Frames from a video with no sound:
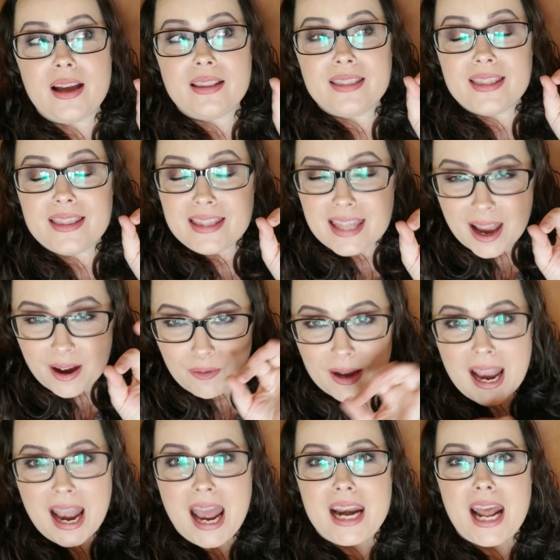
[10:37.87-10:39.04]
now we
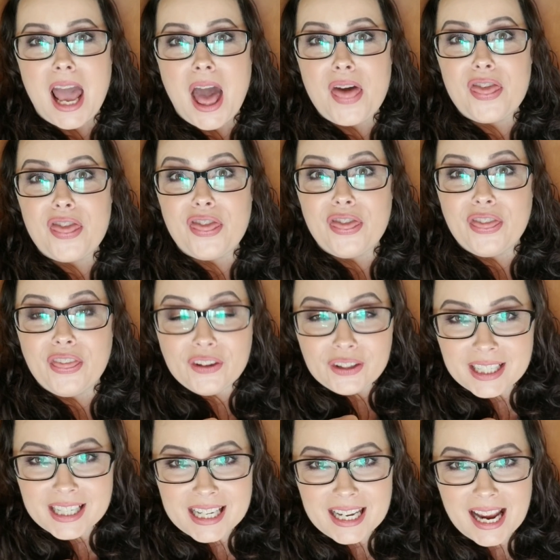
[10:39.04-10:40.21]
had
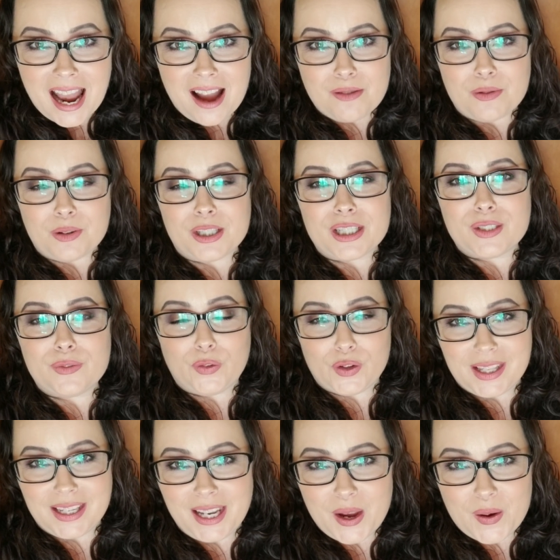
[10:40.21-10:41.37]
30 hours for
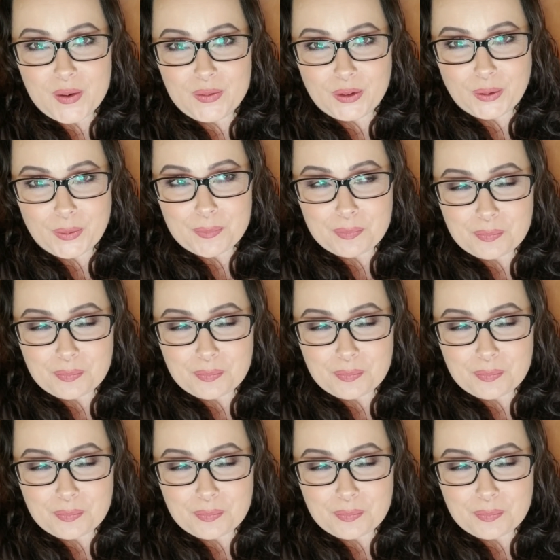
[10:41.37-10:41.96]
the layover.